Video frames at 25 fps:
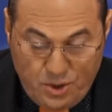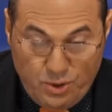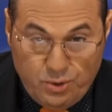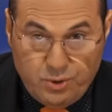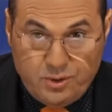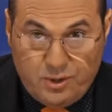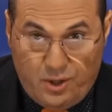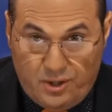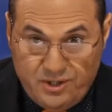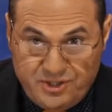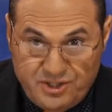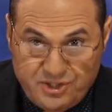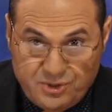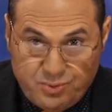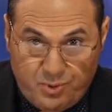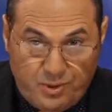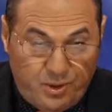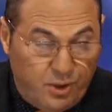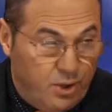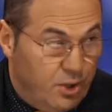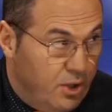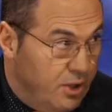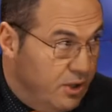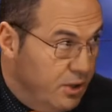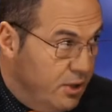Look, I just
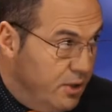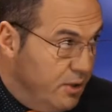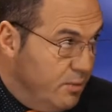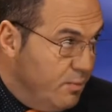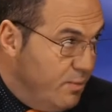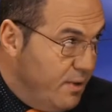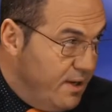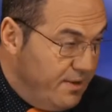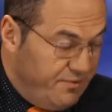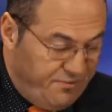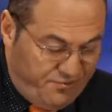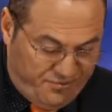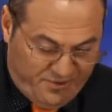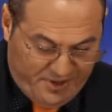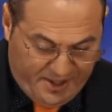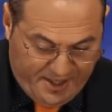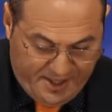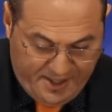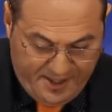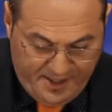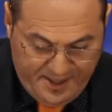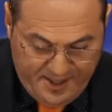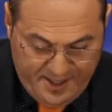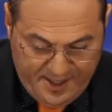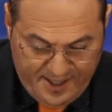want to highlight one
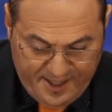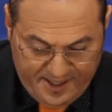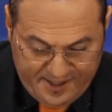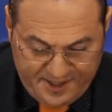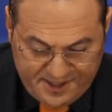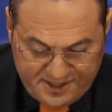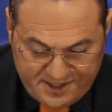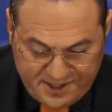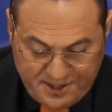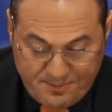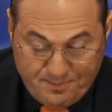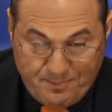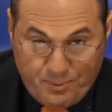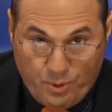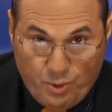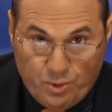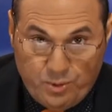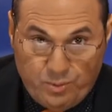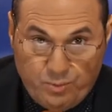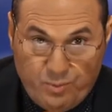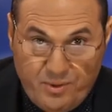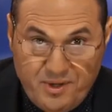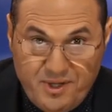thing, and this is important.